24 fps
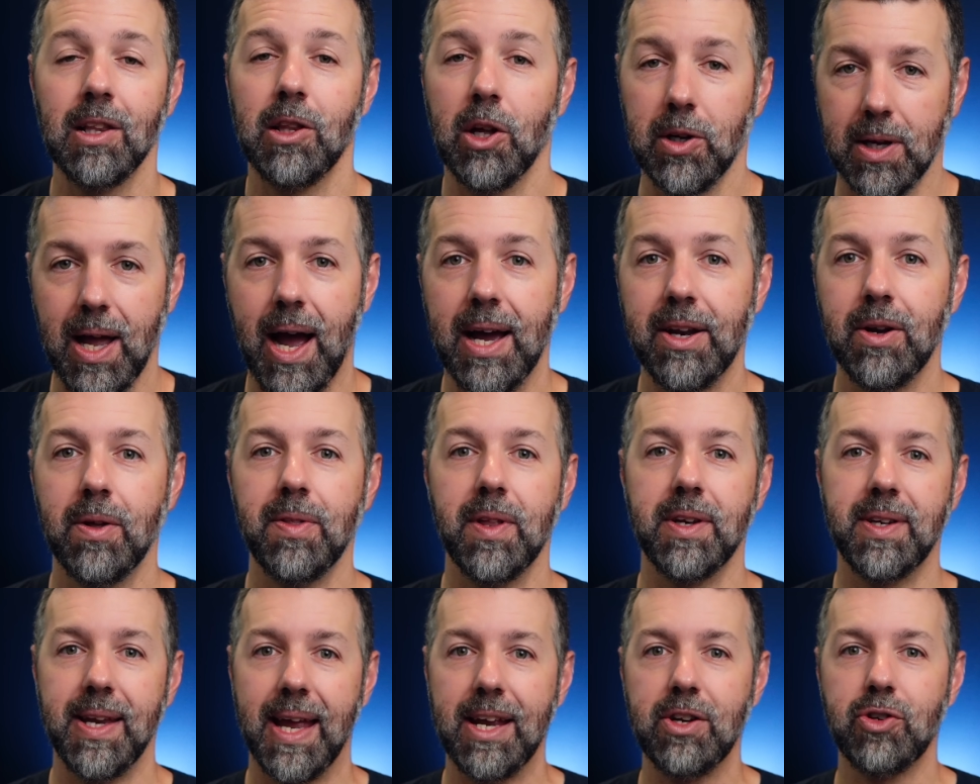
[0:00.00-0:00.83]
Look, I know
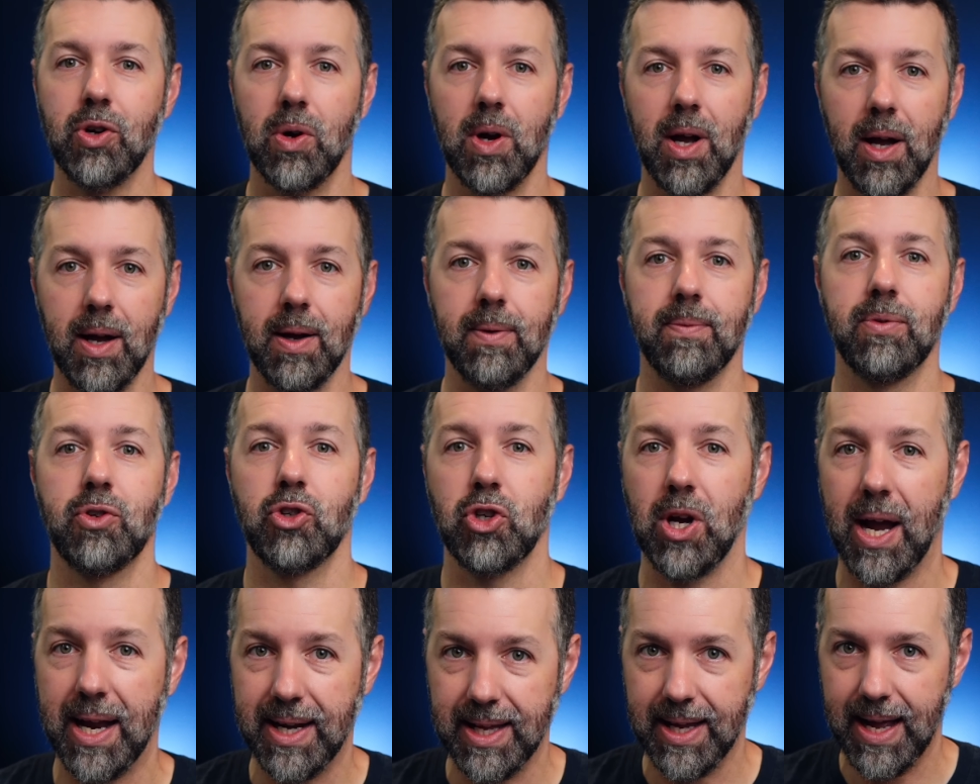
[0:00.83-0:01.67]
the danger of
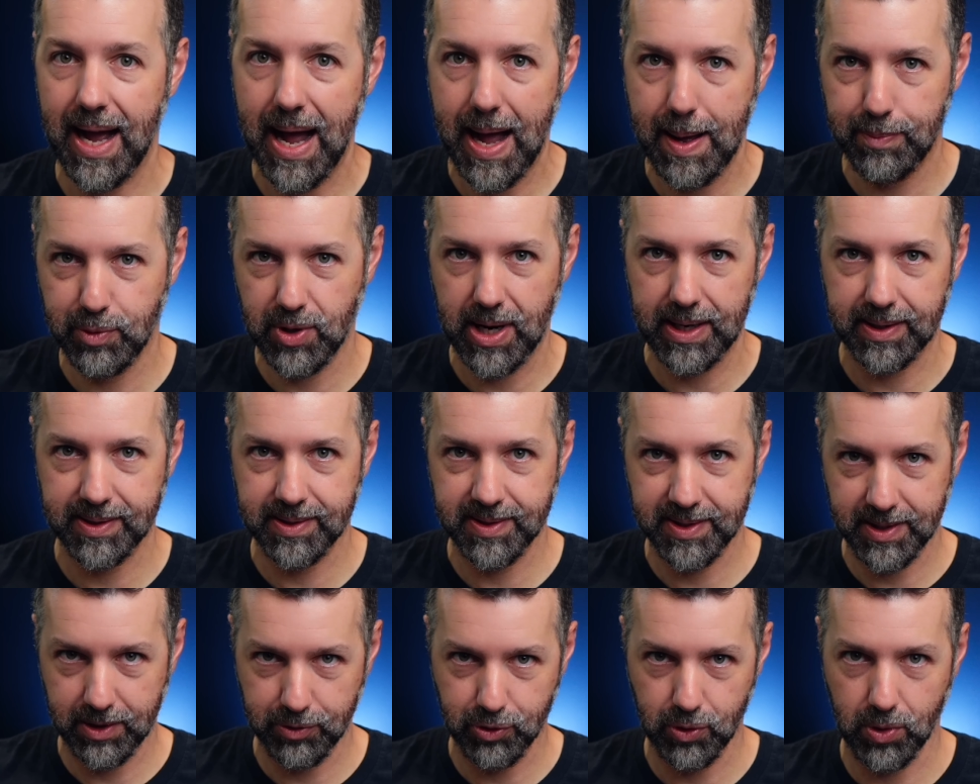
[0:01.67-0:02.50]
shiny object
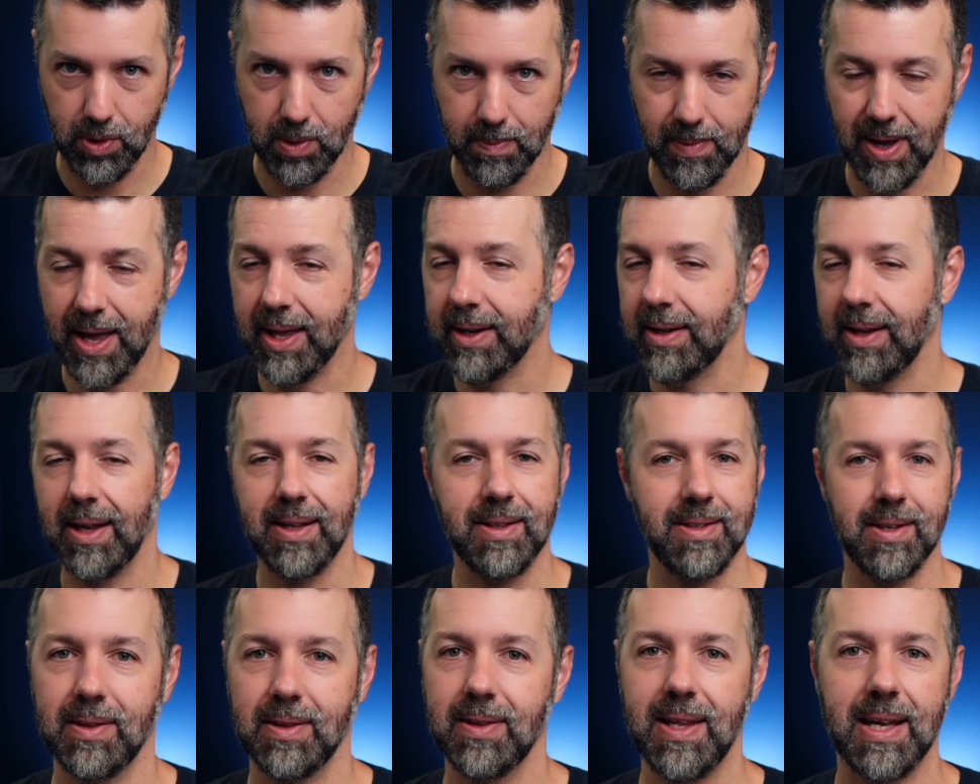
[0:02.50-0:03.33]
syndrome, and
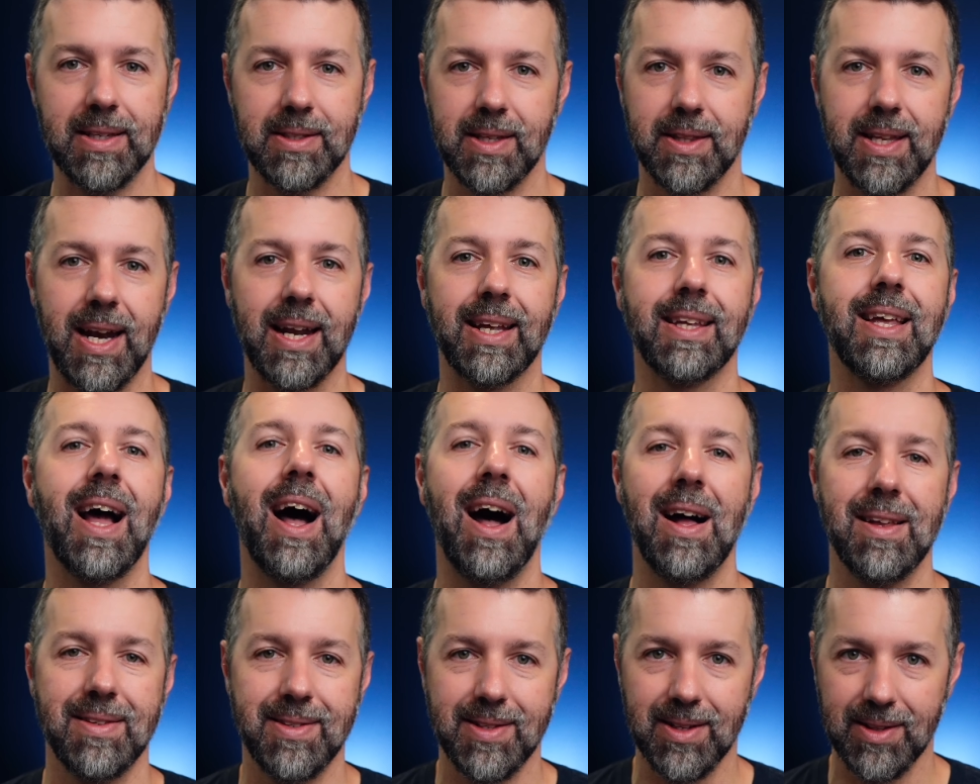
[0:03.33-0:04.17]
a lesson that I
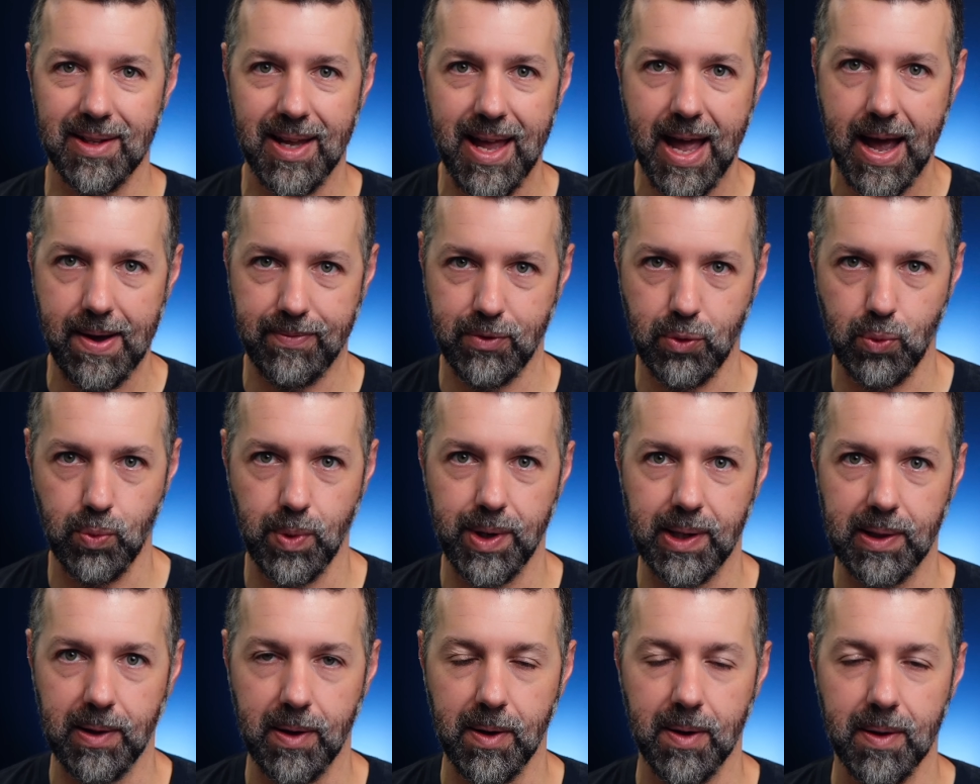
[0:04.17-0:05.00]
constantly have to
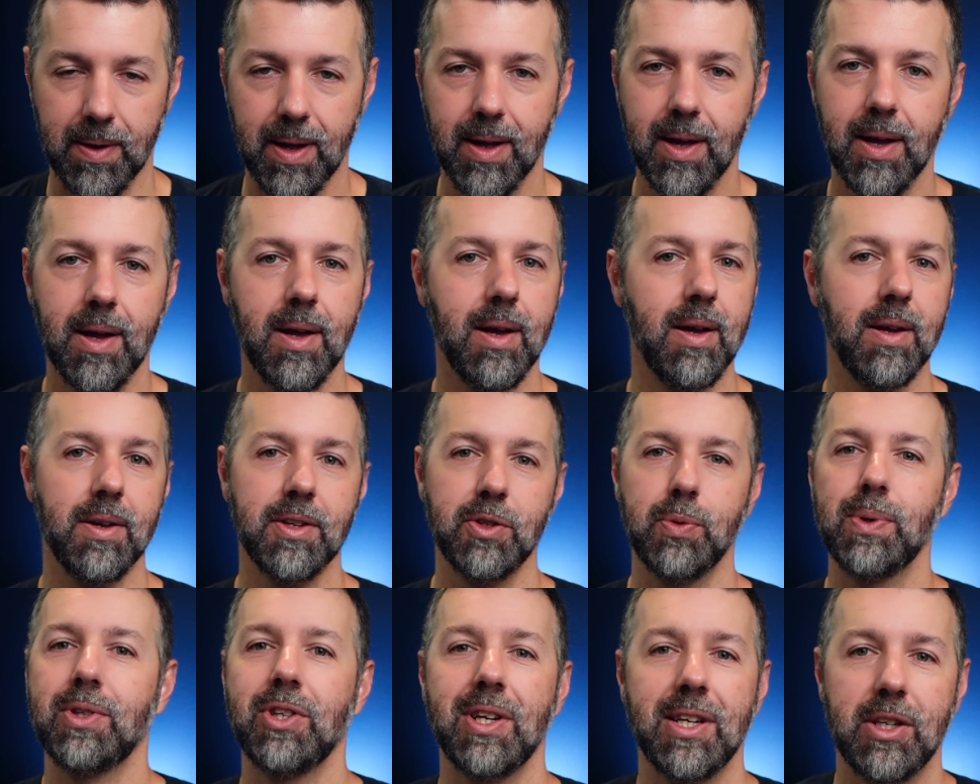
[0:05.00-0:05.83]
relearn.
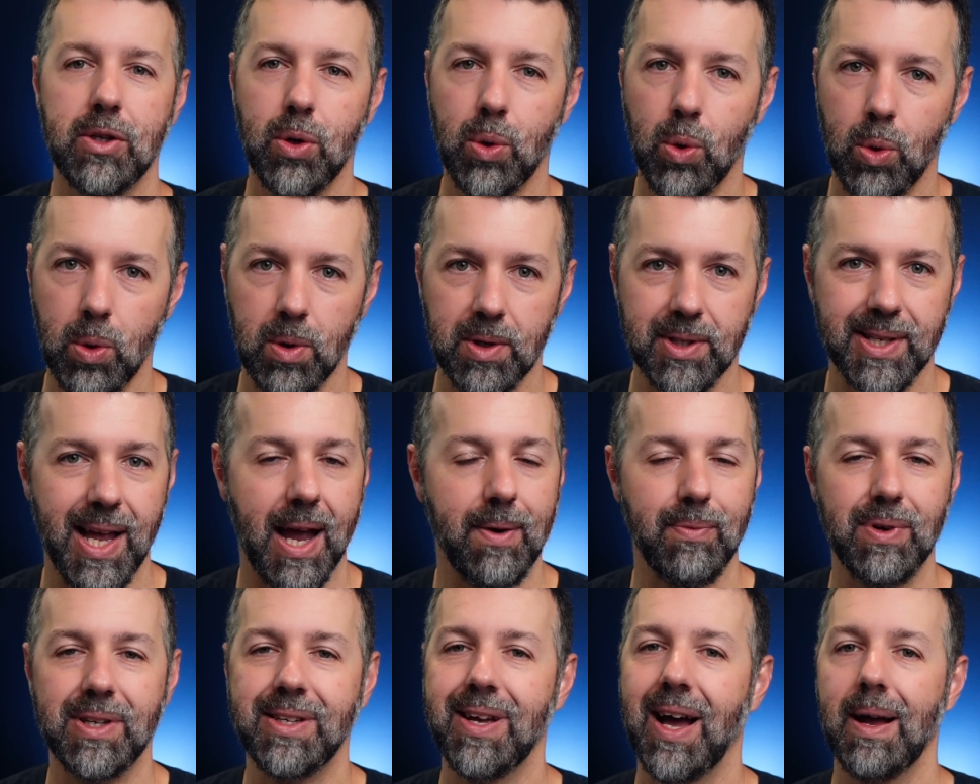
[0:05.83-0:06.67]
Switching tools
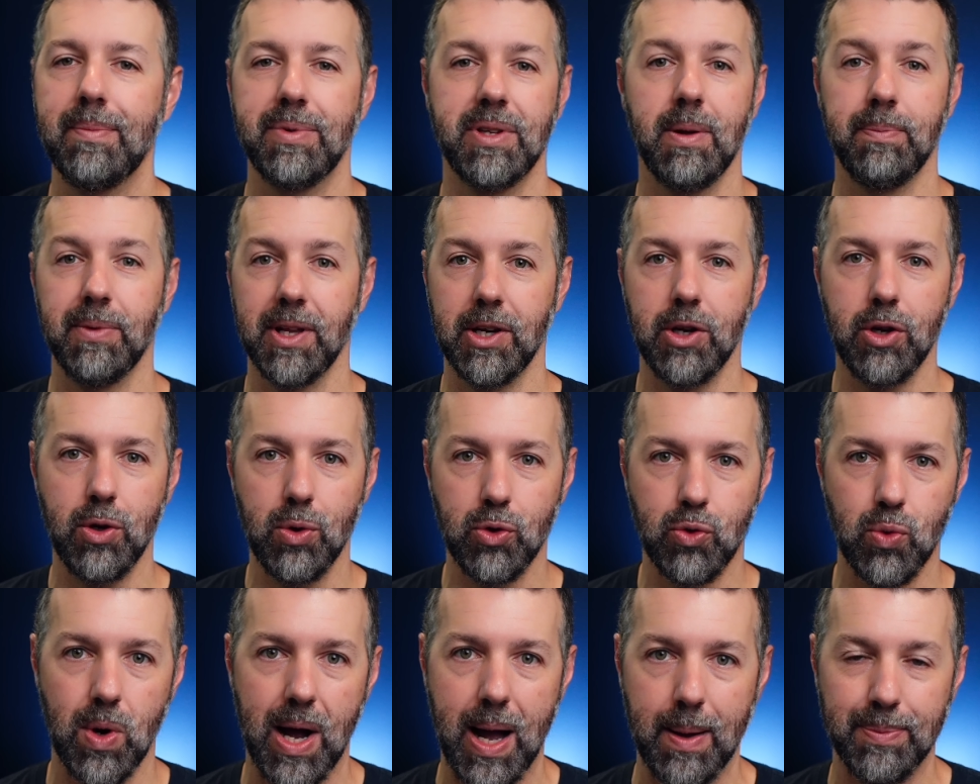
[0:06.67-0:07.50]
every time something
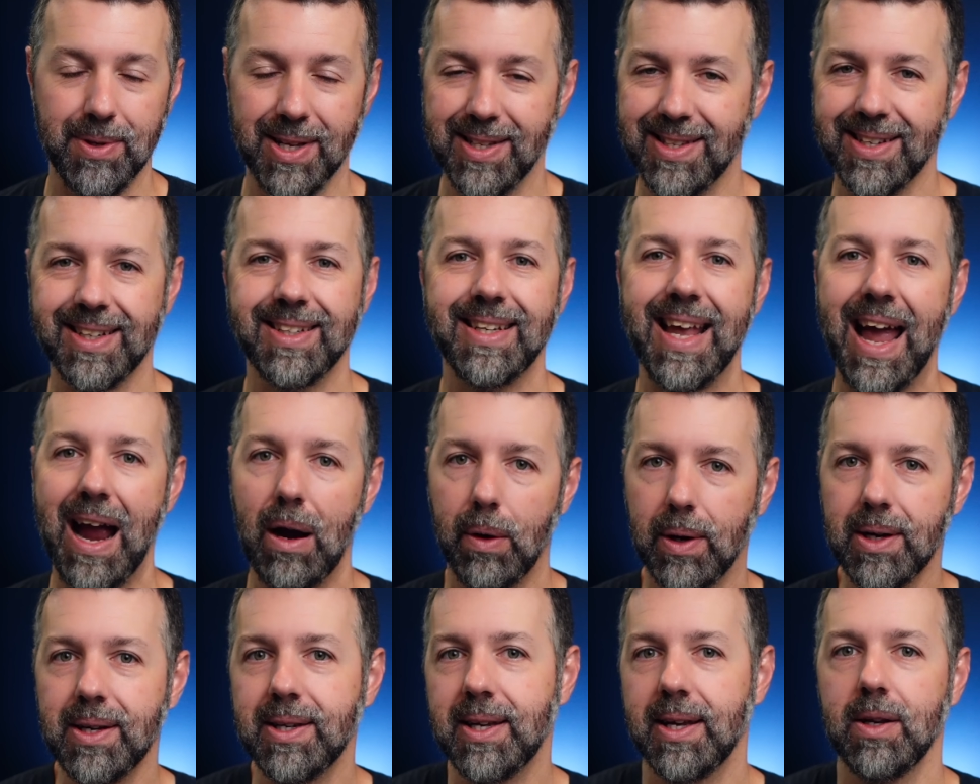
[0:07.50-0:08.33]
new drops, it's a
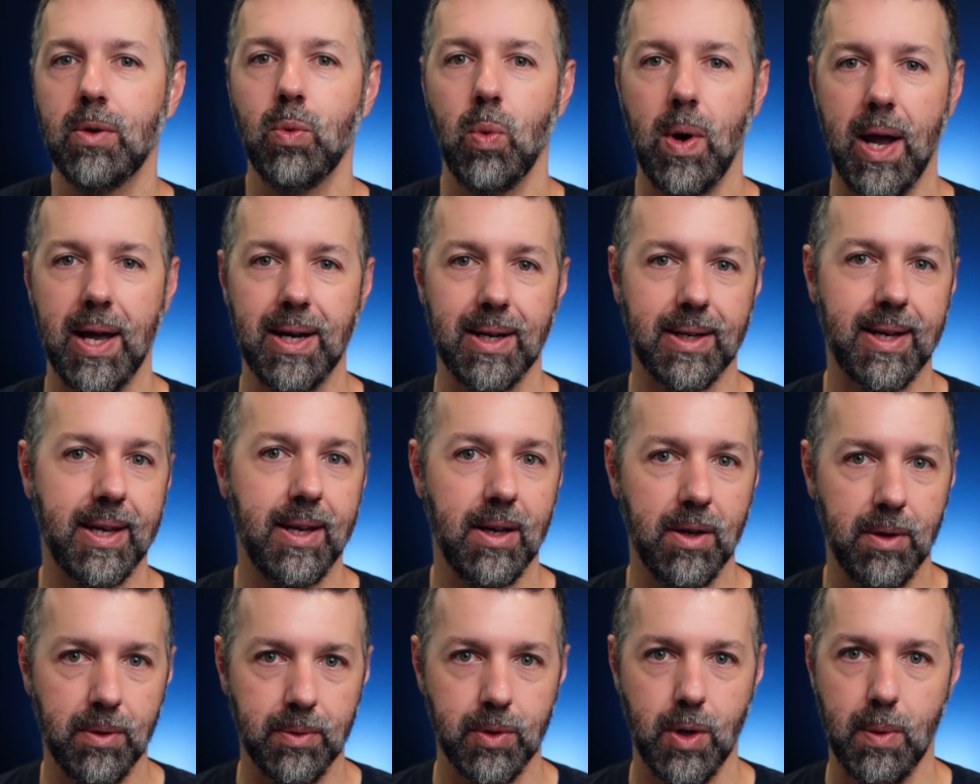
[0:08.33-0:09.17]
guaranteed way to
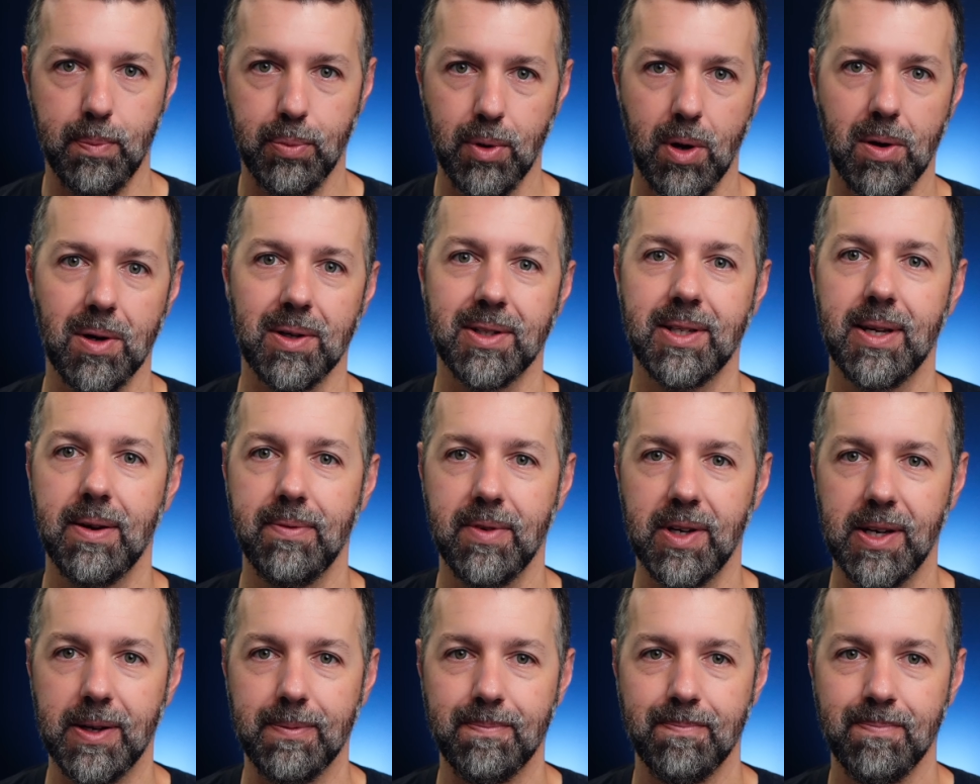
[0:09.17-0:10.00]
kill your
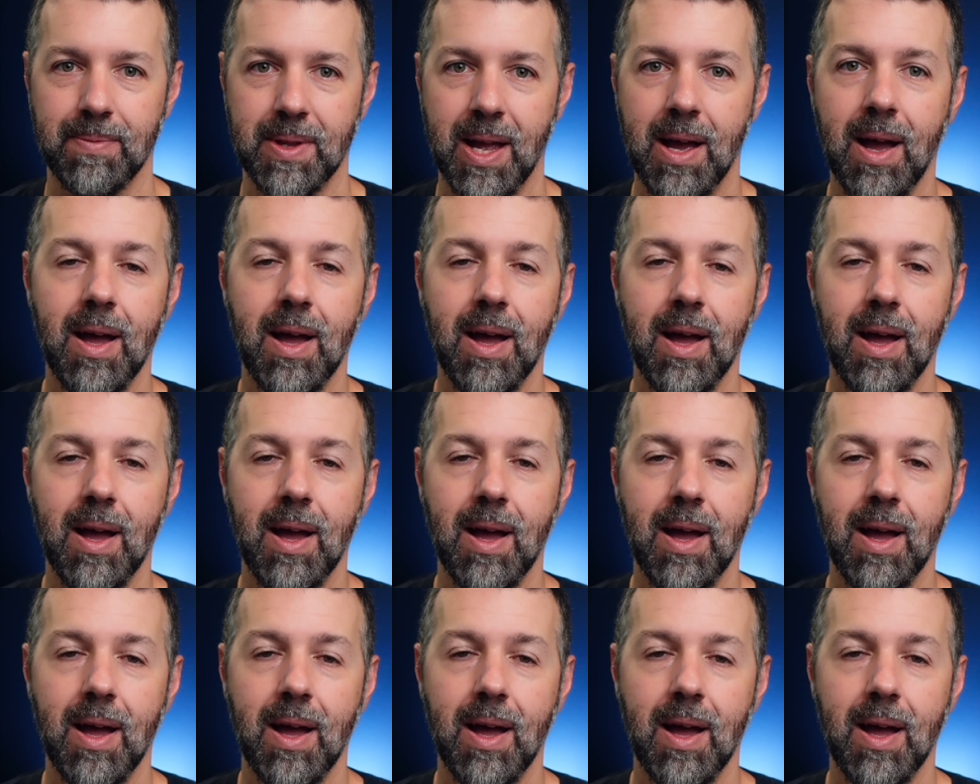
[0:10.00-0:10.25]
productivity.